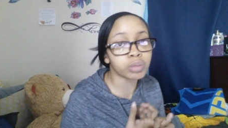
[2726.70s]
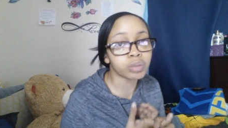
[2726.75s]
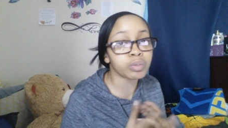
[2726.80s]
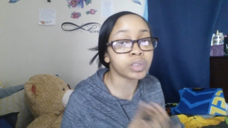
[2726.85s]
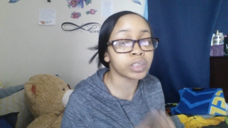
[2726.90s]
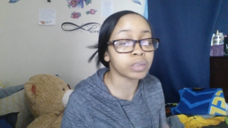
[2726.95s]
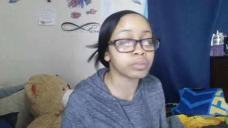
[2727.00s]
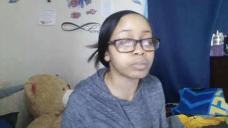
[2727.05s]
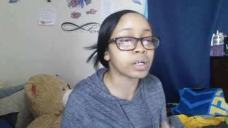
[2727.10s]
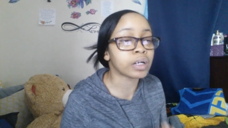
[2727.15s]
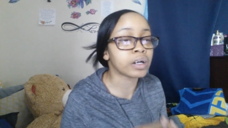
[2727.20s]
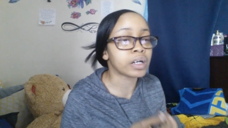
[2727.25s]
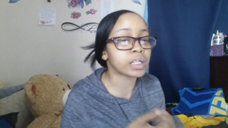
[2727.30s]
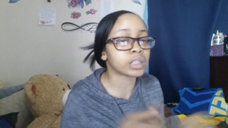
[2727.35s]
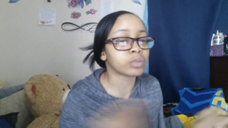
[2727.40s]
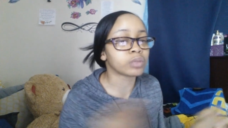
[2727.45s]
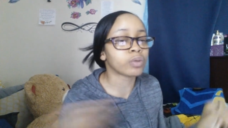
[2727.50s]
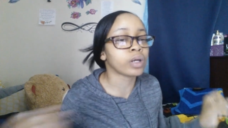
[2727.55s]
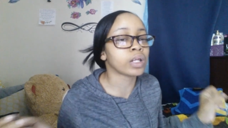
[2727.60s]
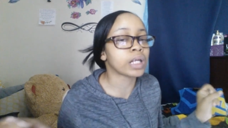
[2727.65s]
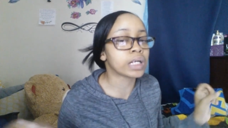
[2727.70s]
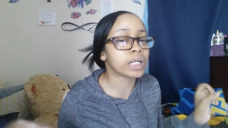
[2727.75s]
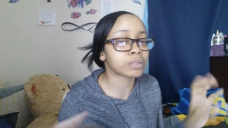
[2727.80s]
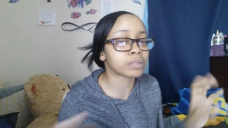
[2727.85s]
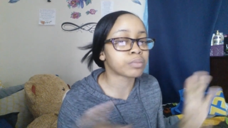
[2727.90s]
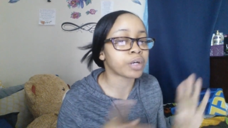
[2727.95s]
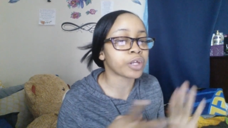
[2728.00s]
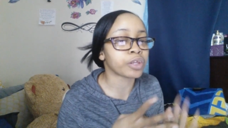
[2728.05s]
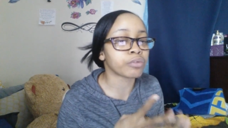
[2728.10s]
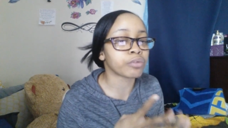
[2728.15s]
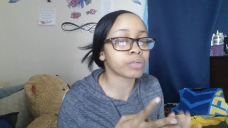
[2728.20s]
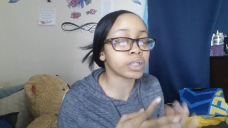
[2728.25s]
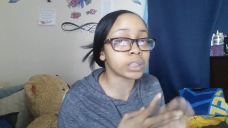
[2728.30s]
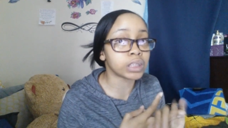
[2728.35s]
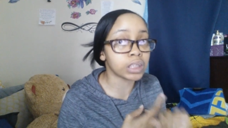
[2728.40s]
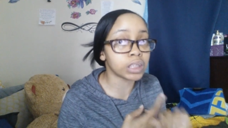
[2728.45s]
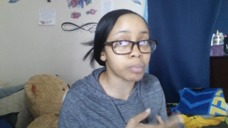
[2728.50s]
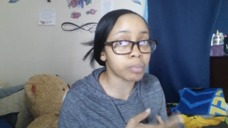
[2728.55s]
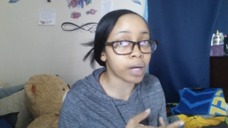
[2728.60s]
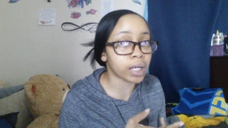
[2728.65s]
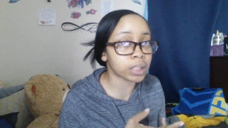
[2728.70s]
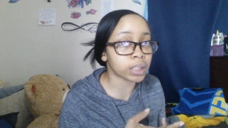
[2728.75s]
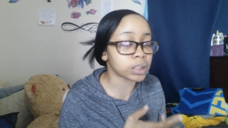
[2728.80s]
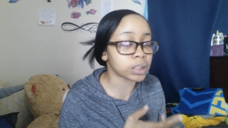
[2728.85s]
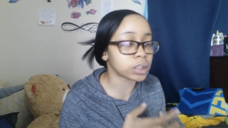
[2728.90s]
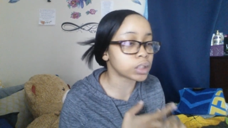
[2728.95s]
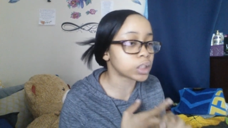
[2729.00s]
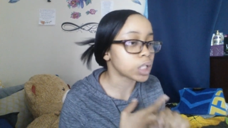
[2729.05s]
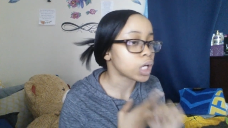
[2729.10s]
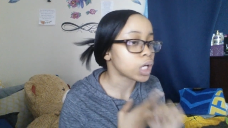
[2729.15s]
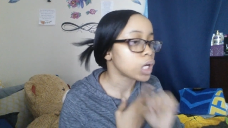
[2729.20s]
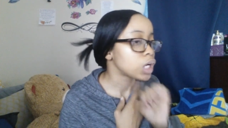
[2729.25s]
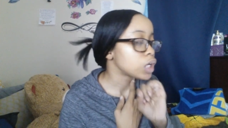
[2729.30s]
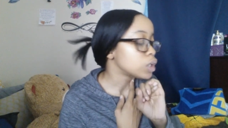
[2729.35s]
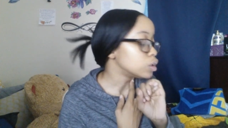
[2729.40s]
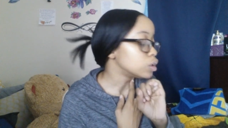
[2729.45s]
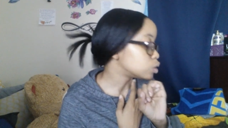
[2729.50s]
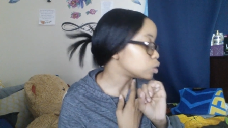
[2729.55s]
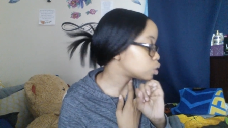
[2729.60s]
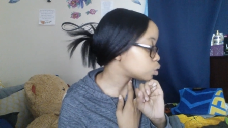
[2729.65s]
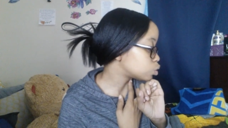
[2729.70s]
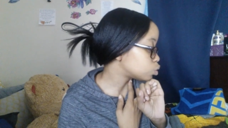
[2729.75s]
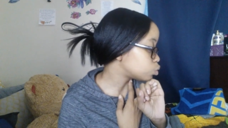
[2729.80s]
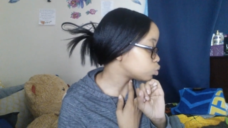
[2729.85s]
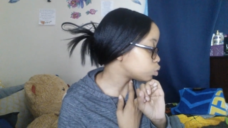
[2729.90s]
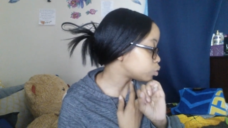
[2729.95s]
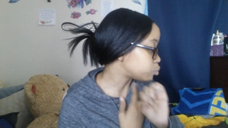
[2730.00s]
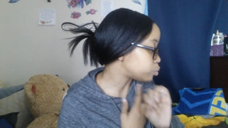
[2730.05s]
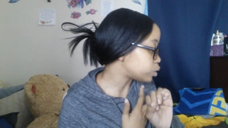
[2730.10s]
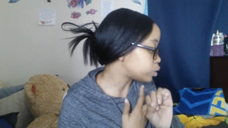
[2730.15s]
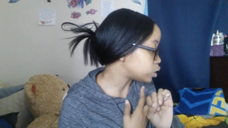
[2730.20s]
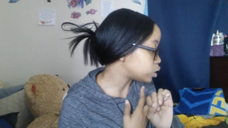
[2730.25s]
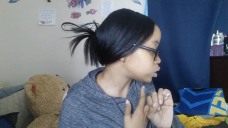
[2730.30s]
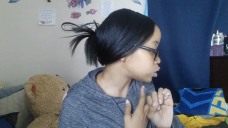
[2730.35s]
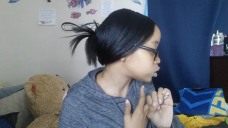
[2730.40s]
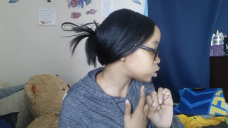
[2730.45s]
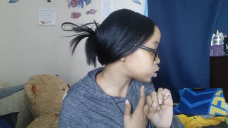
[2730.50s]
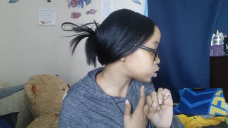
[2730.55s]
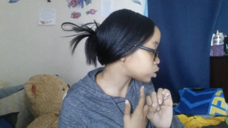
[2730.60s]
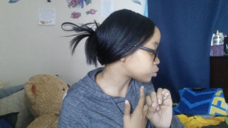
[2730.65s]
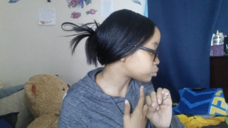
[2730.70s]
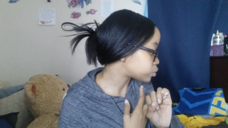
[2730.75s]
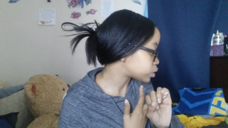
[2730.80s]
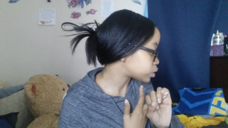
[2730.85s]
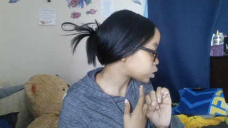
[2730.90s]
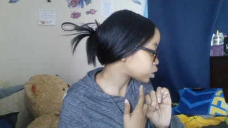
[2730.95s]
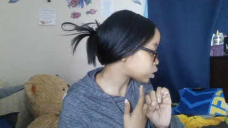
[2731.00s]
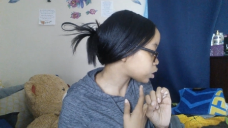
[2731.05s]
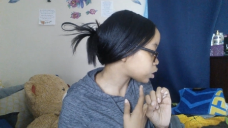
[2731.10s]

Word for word: to be shipped out, as well as my three tea boxes to be shipped